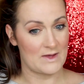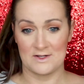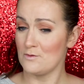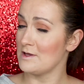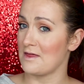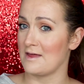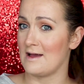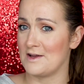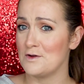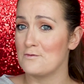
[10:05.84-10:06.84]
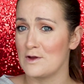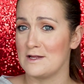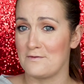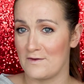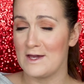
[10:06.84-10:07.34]
I don't
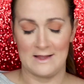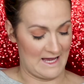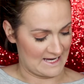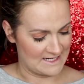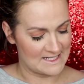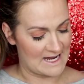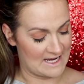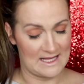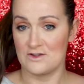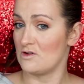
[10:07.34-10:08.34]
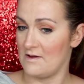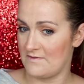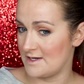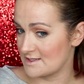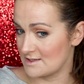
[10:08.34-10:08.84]
really feel like I need highlighter on my
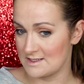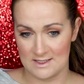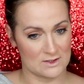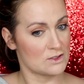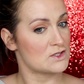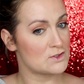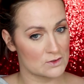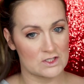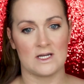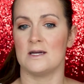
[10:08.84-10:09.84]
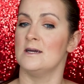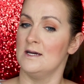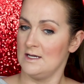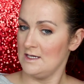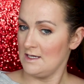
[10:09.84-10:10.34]
face because this has got such a
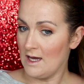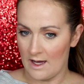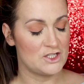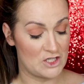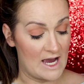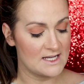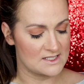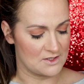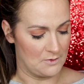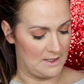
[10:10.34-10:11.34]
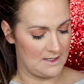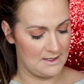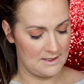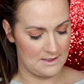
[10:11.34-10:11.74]
shine to it.